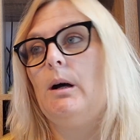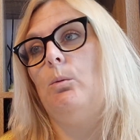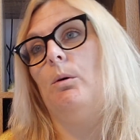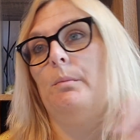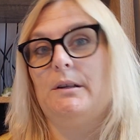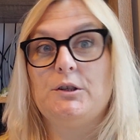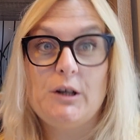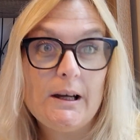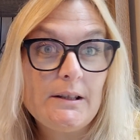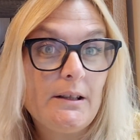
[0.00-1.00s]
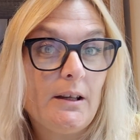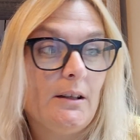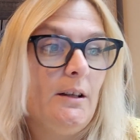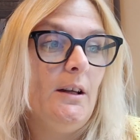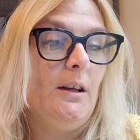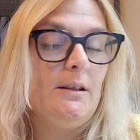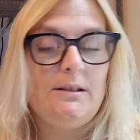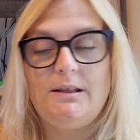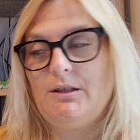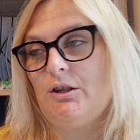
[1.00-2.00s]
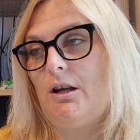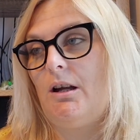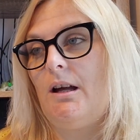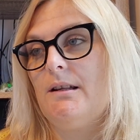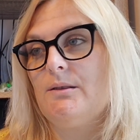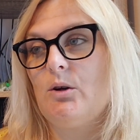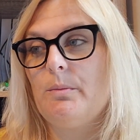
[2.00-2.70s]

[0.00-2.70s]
I want my tractor t-shirt and it's got